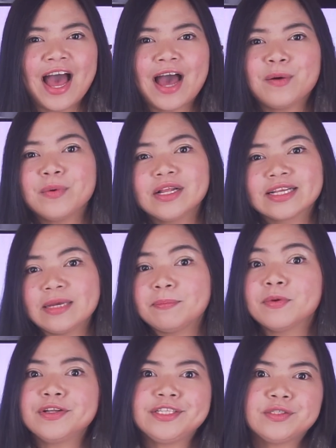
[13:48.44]
I will keep
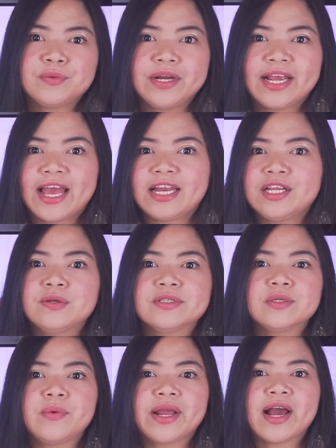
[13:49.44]
monitoring any
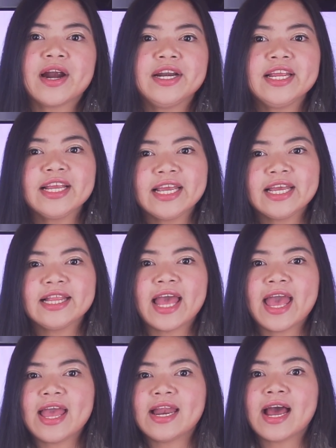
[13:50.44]
news regarding it
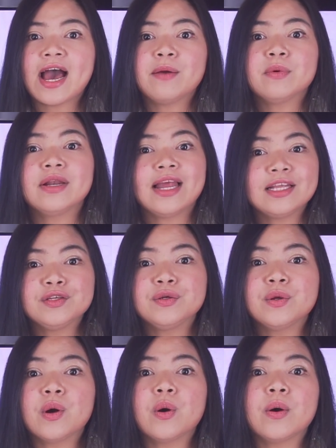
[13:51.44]
and I will let you
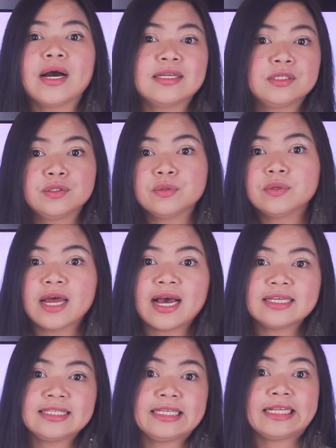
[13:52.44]
know as soon
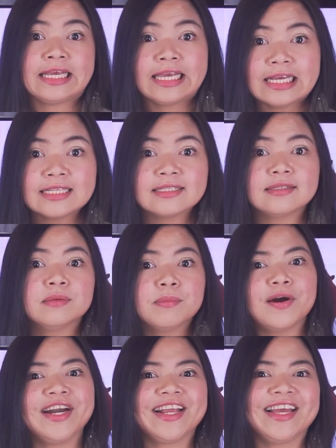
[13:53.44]
as it hits the
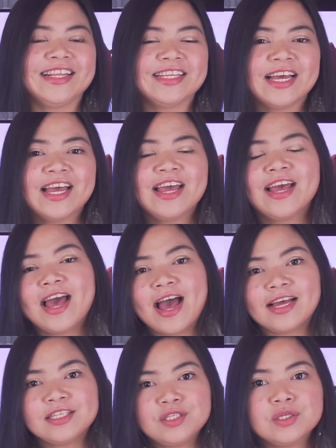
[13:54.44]
market.
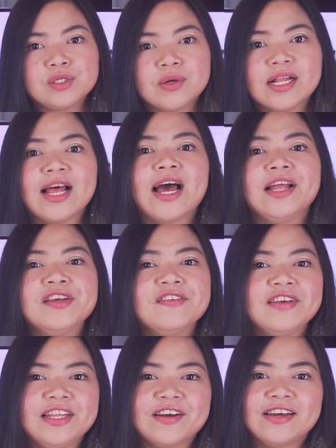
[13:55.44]
As usual, a new
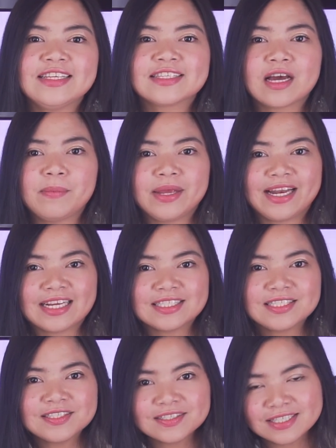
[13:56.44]
video is coming
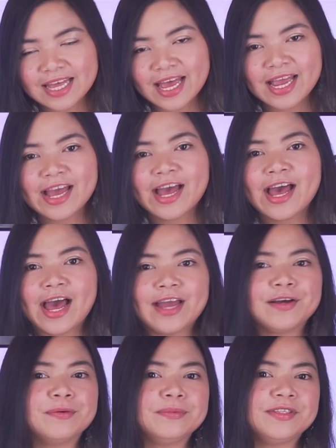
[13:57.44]
next Tuesday. I
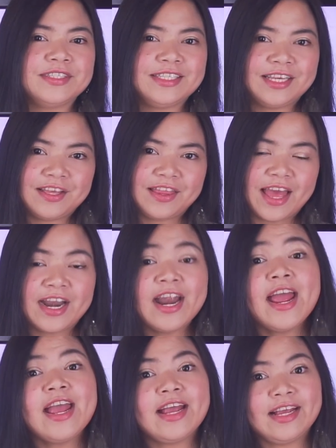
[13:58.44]
hope to see you there.
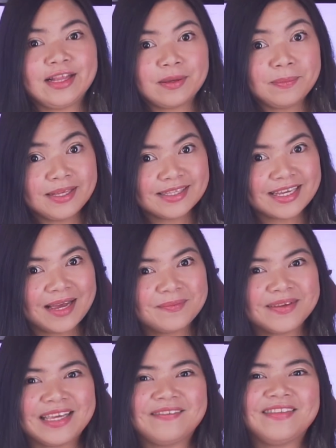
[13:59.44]
In the meantime,
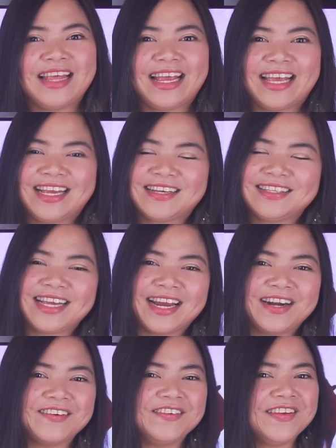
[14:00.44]
keep taking good
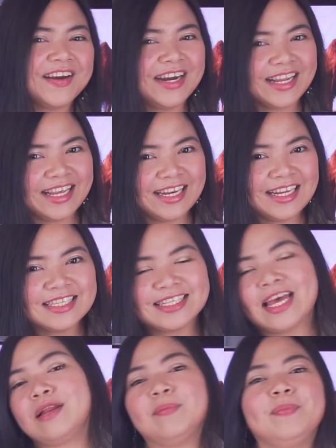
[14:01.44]
care of your kidneys
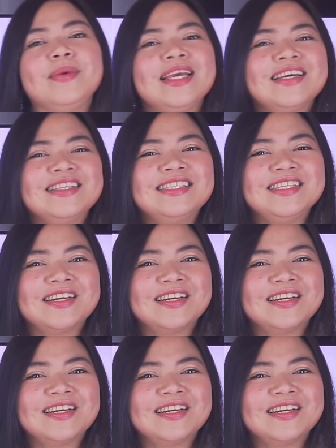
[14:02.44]
and be good to